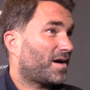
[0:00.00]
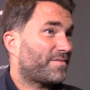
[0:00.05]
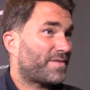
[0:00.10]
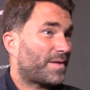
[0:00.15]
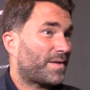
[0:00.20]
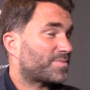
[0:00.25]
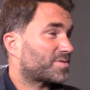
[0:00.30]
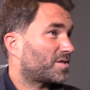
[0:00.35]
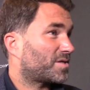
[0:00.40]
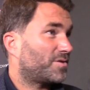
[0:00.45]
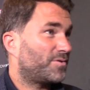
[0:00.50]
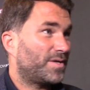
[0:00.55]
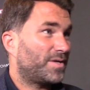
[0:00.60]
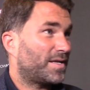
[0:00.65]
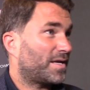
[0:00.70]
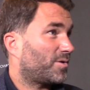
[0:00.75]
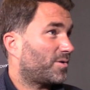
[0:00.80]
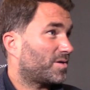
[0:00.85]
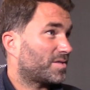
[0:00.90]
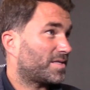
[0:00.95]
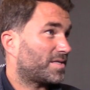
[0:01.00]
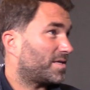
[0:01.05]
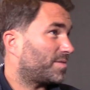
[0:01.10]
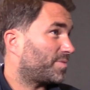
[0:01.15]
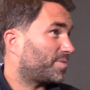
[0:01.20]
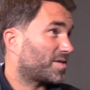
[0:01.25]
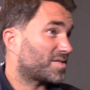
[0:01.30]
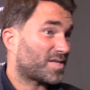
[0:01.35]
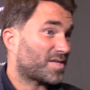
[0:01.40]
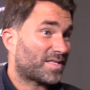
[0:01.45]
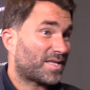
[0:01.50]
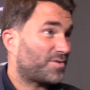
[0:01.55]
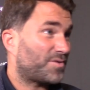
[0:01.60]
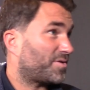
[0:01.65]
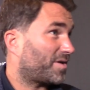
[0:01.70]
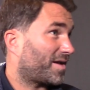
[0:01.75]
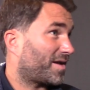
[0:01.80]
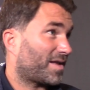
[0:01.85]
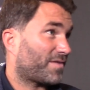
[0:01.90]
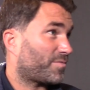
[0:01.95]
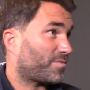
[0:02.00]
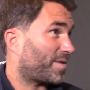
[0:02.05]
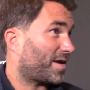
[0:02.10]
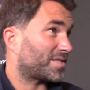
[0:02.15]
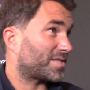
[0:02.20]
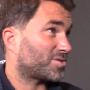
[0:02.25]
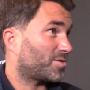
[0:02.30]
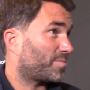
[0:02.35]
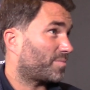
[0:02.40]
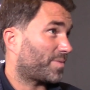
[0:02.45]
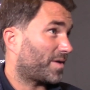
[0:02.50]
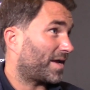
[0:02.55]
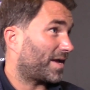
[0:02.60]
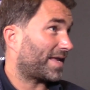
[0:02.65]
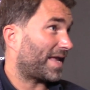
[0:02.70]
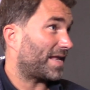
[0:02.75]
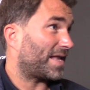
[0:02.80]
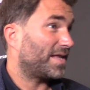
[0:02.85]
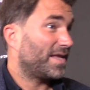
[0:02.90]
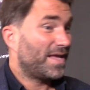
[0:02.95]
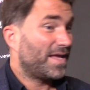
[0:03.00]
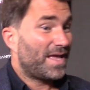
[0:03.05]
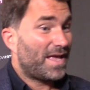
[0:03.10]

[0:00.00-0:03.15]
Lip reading: I've absolutely no idea because I don't know enough about Tom. But again,